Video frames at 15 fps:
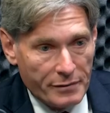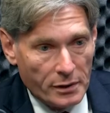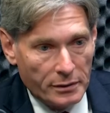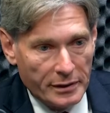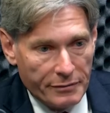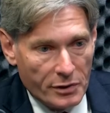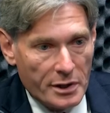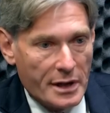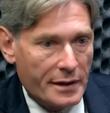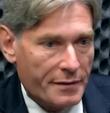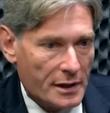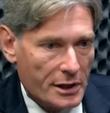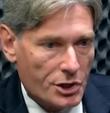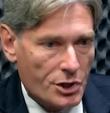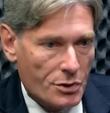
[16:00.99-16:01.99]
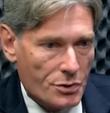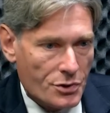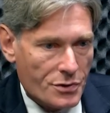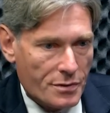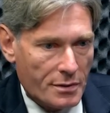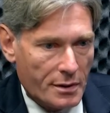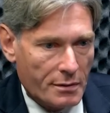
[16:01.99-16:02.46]
delivered on the
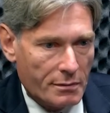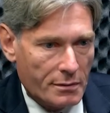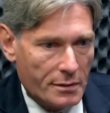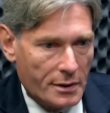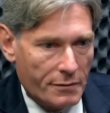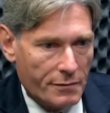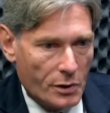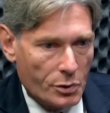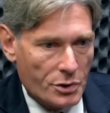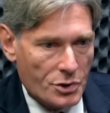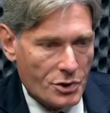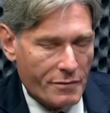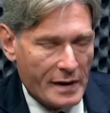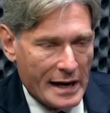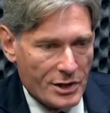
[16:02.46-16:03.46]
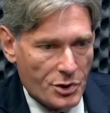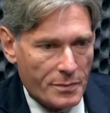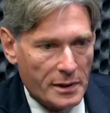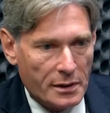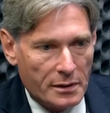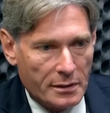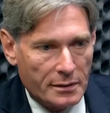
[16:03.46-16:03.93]
issues that, that voters have asked
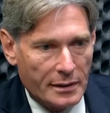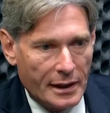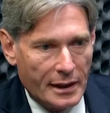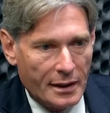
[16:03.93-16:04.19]
me to,